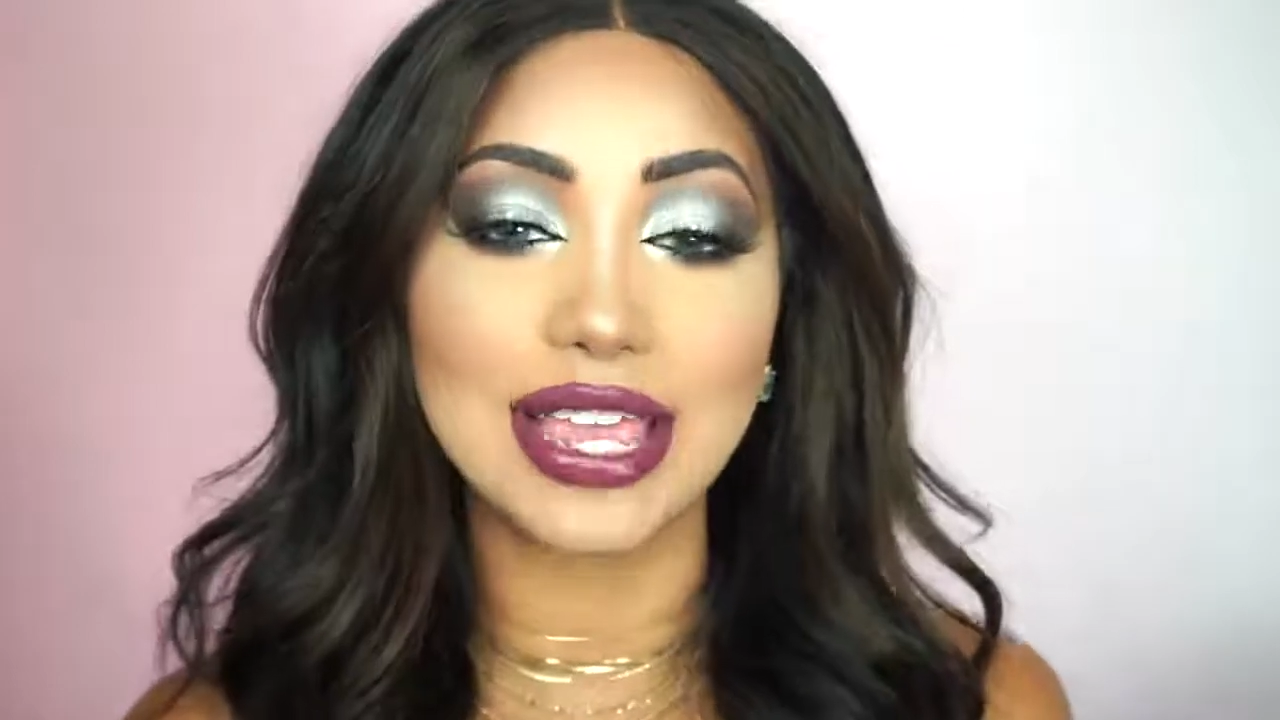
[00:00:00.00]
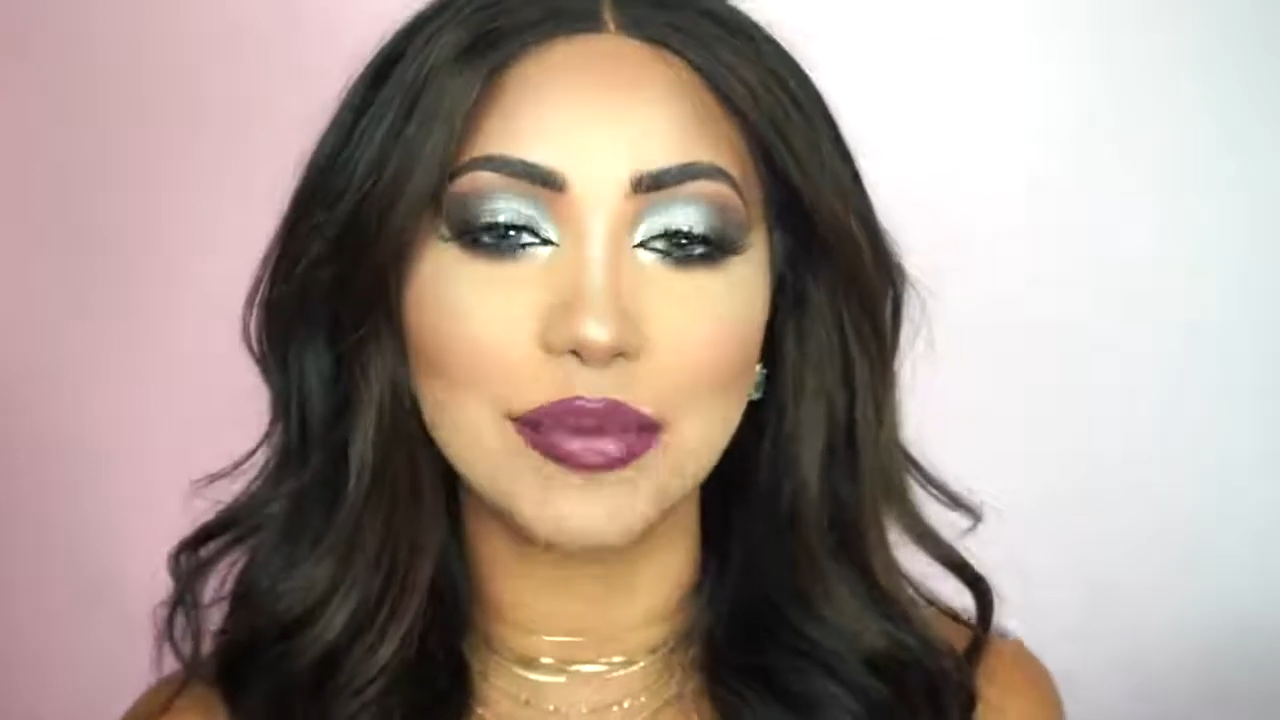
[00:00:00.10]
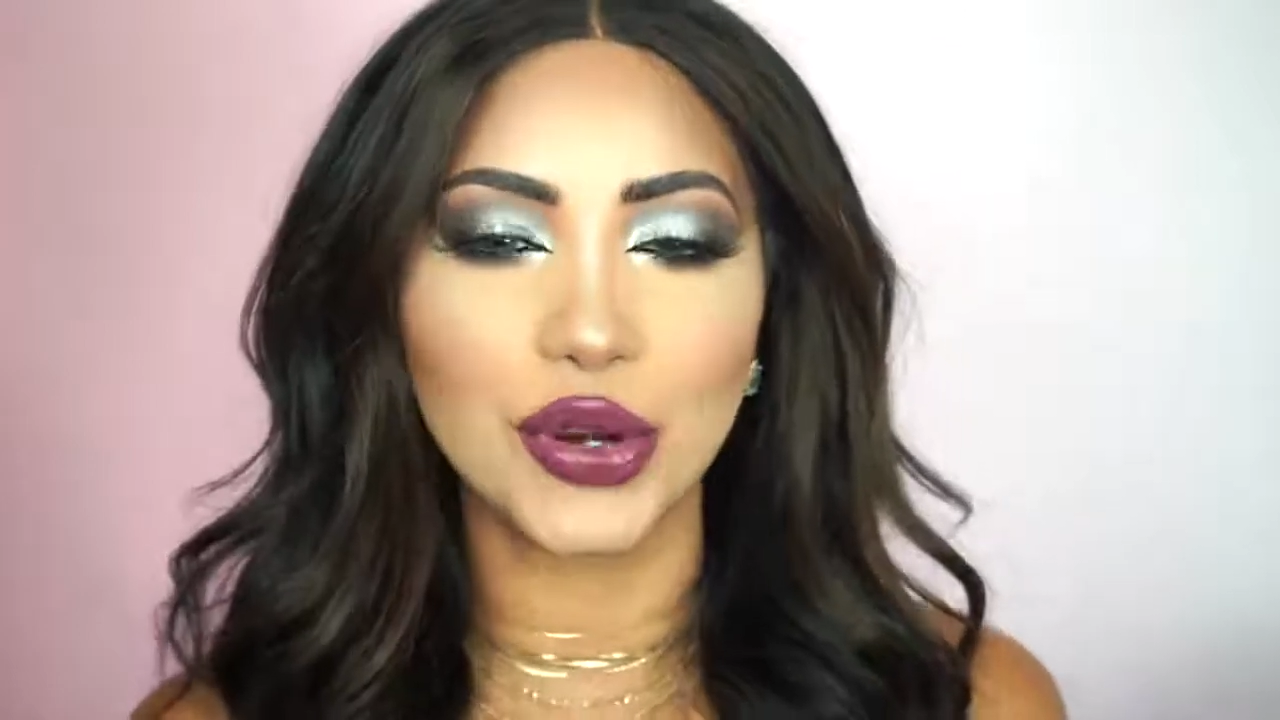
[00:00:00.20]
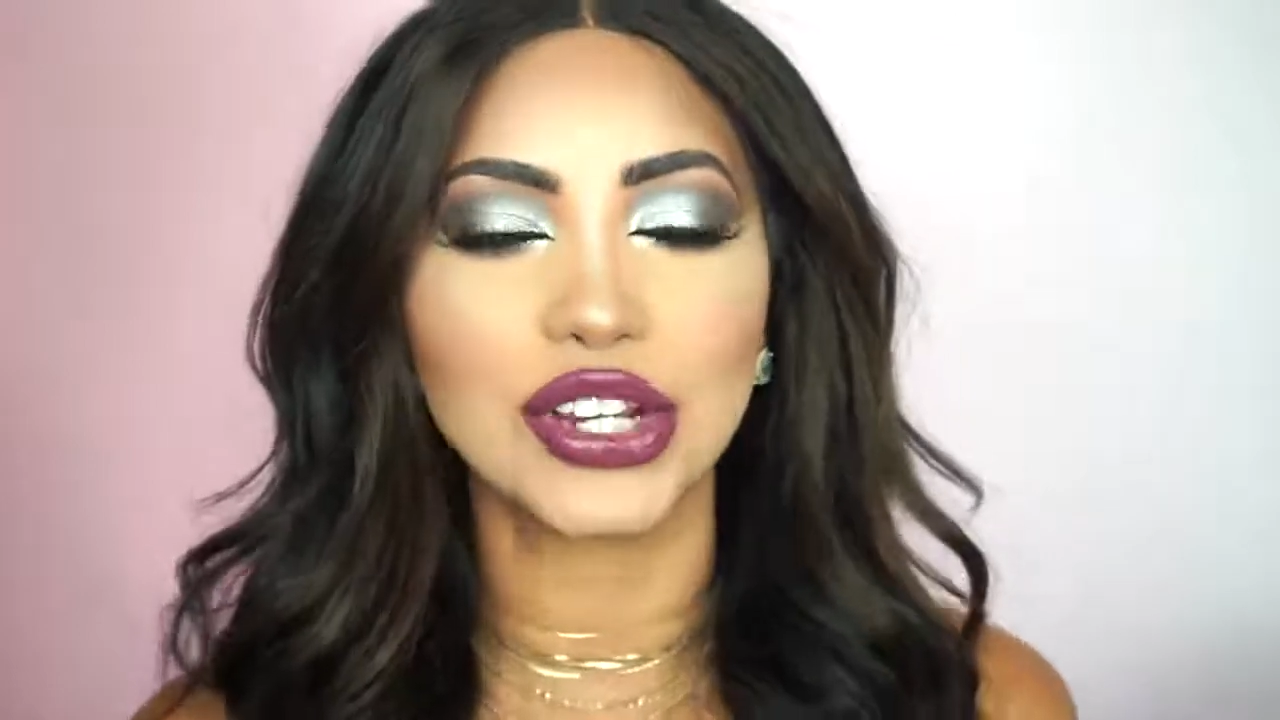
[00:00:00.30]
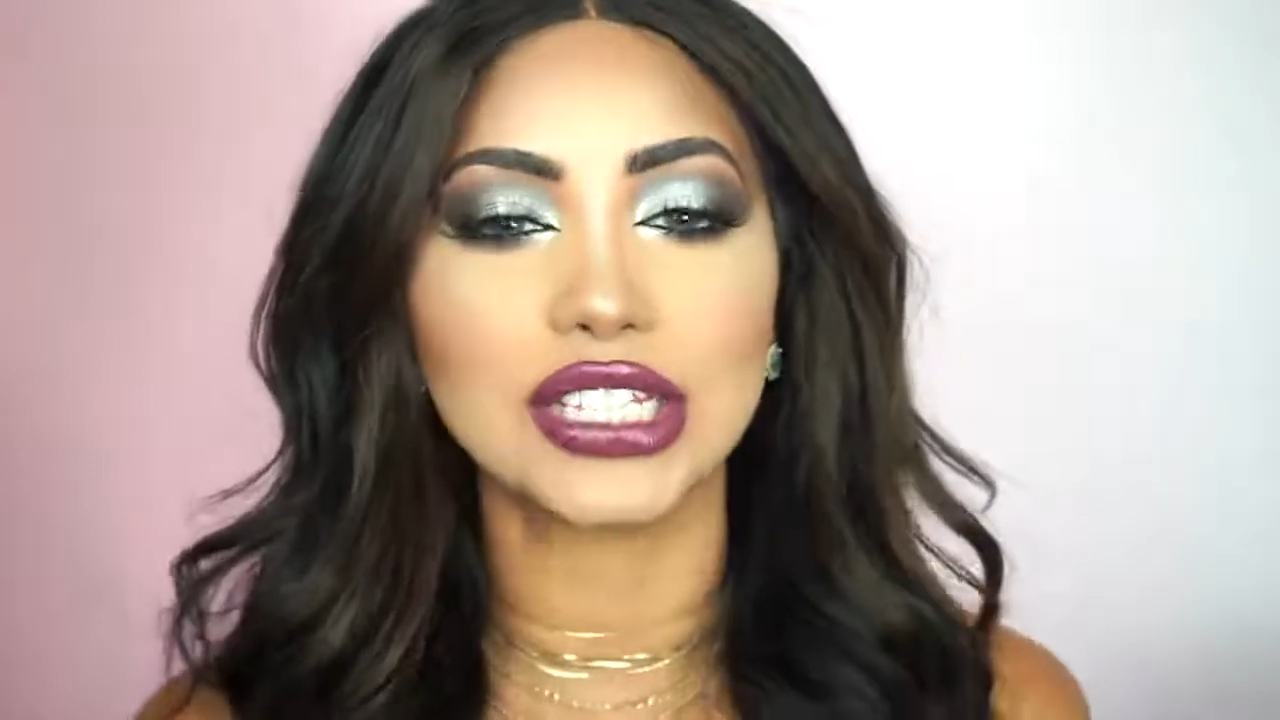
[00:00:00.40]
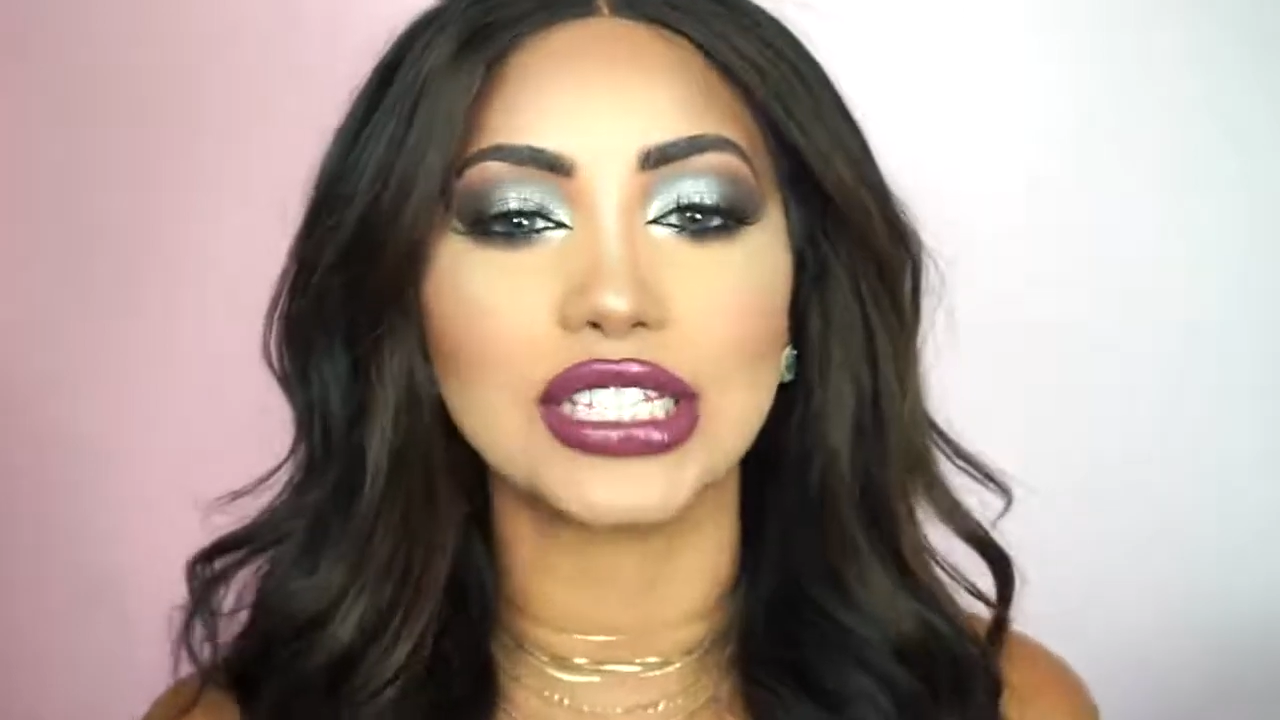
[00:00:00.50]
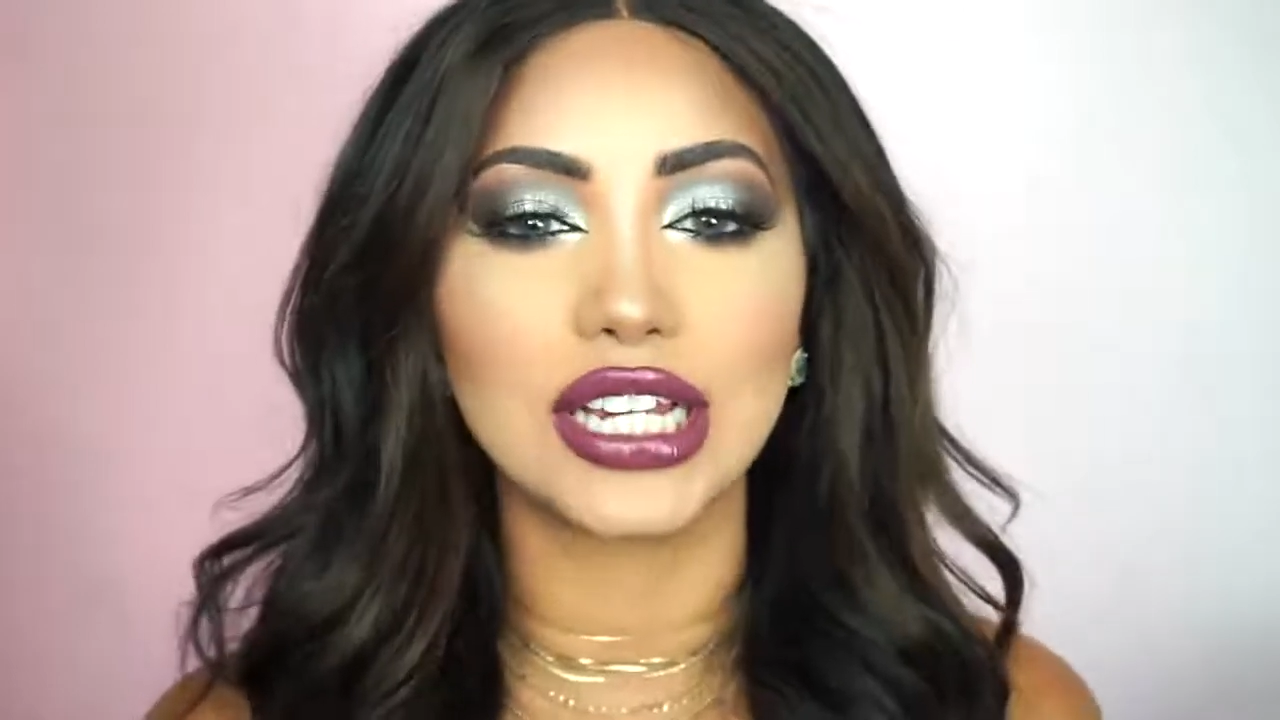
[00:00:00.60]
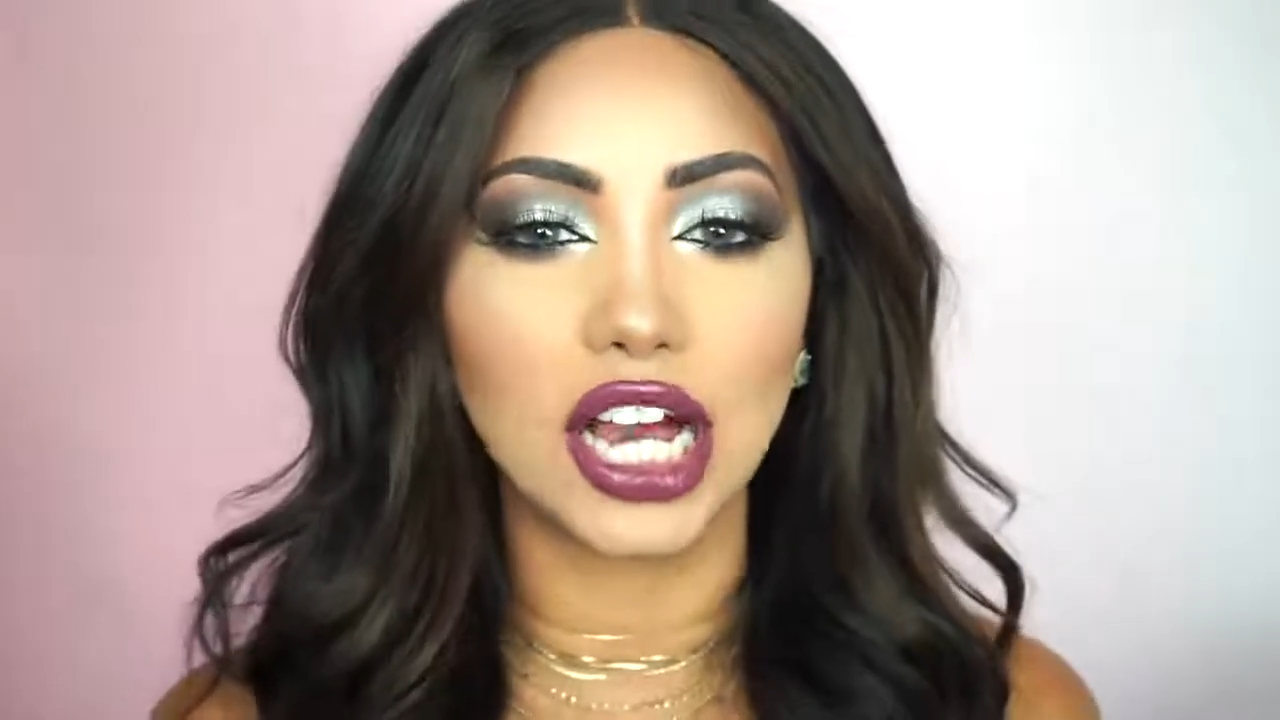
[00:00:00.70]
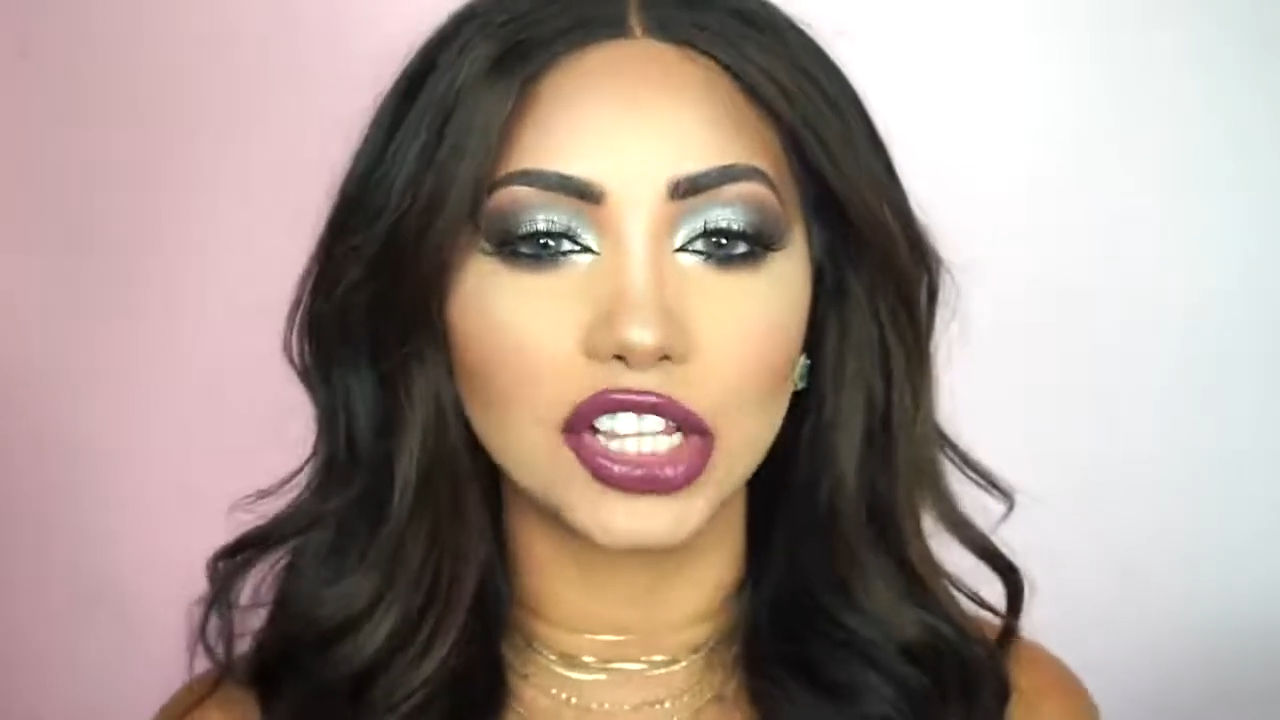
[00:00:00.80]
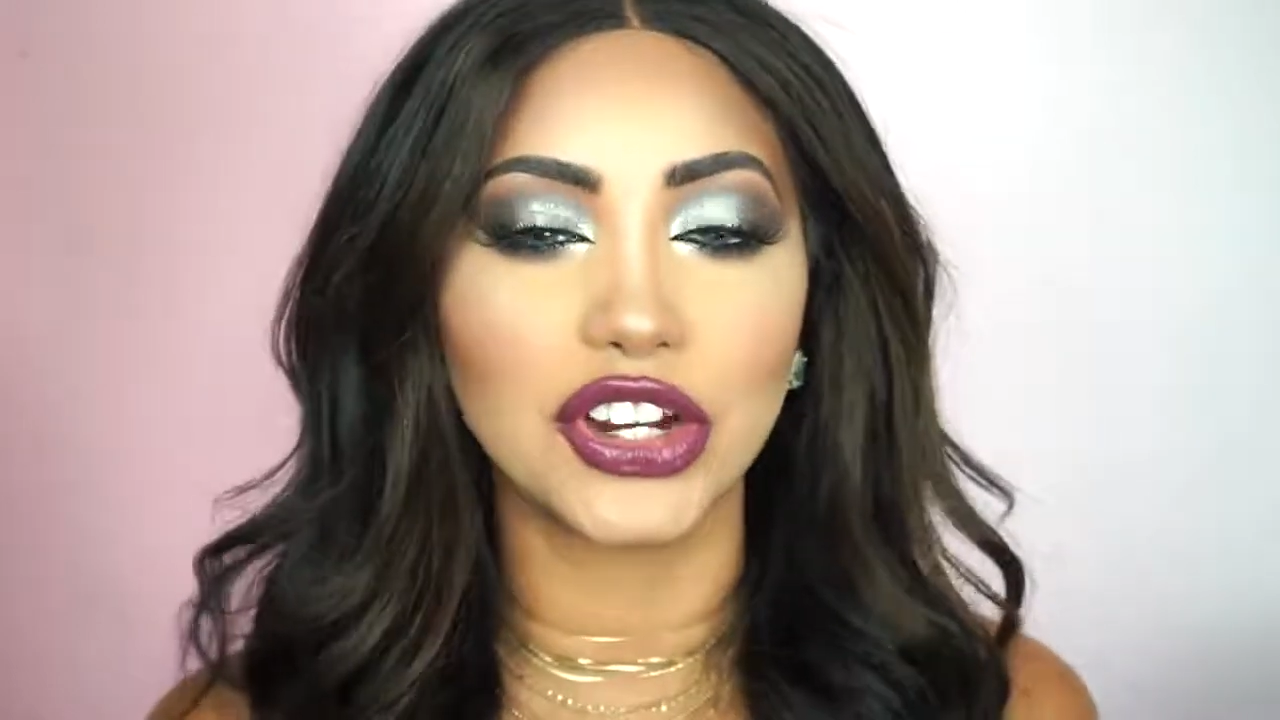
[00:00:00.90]
a burgundy
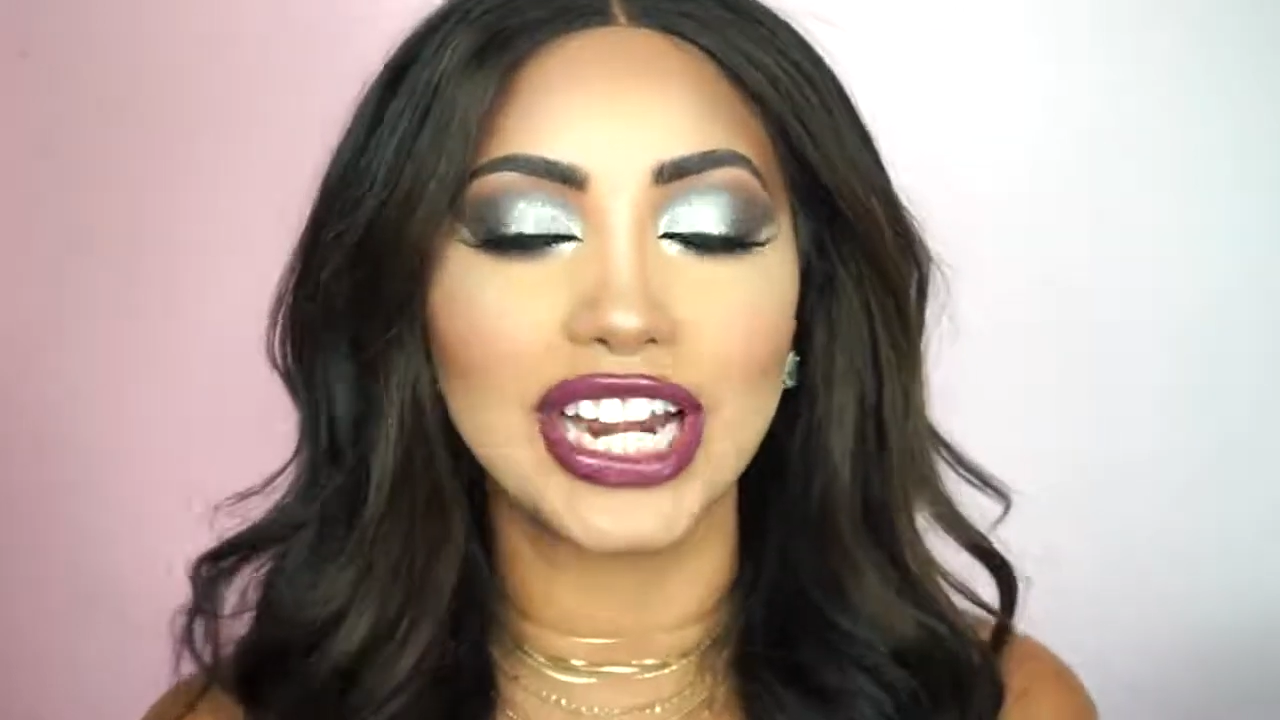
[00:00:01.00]
color,